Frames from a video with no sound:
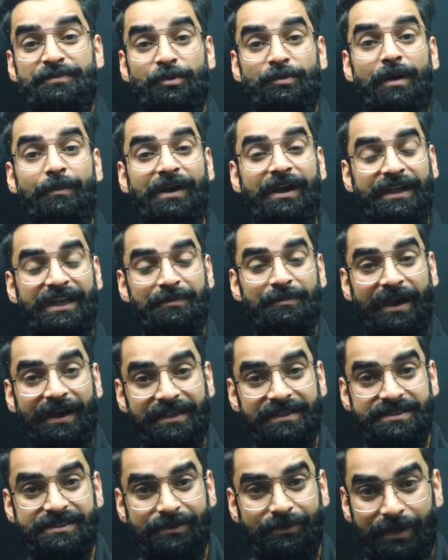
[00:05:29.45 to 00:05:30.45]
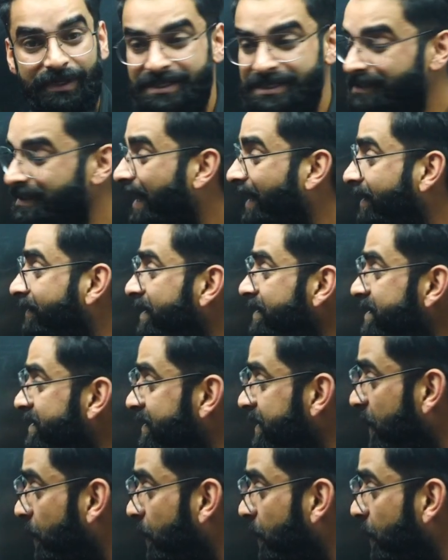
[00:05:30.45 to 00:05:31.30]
probability, my dear students, that this